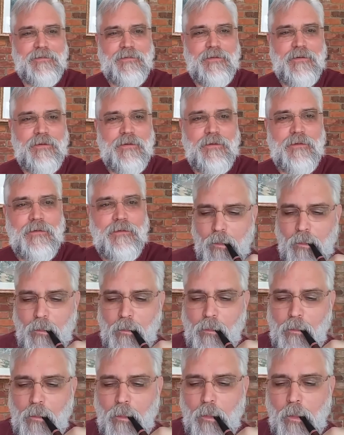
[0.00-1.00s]

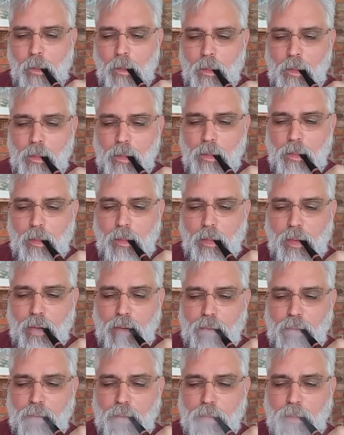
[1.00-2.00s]

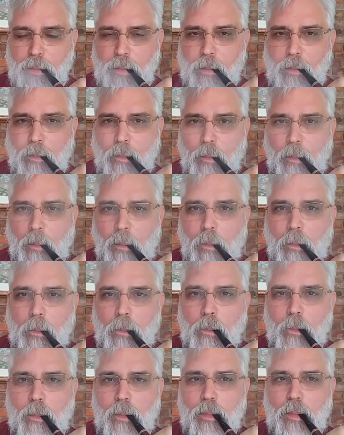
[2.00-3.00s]

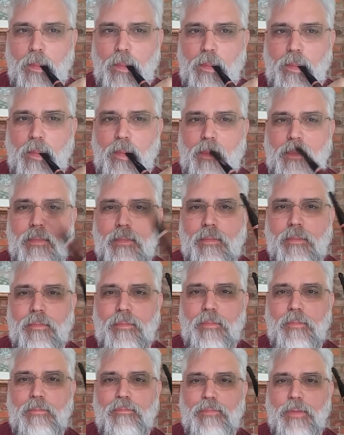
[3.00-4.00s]
(silence)